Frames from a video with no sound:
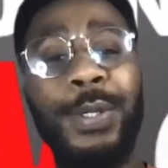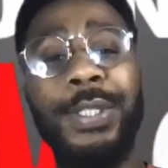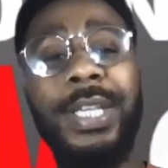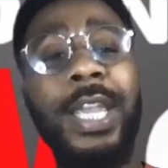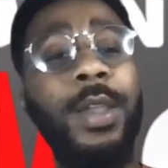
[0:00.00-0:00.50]

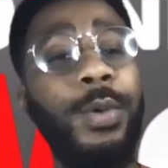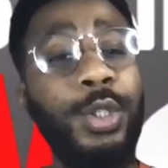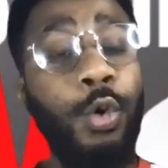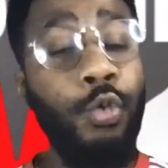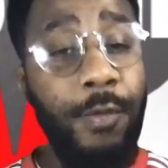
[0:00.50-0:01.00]
because it, it was
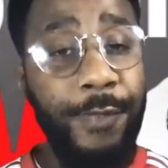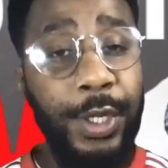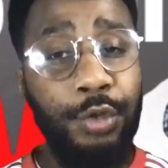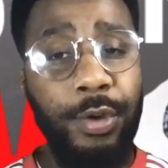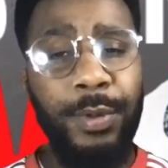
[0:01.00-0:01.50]
a good
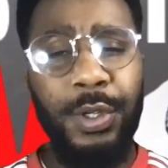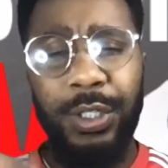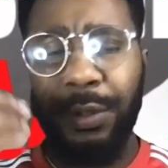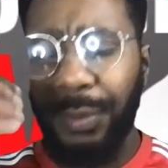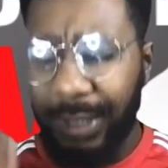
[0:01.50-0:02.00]
victory,
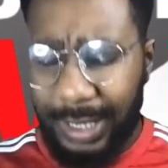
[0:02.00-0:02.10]
because it was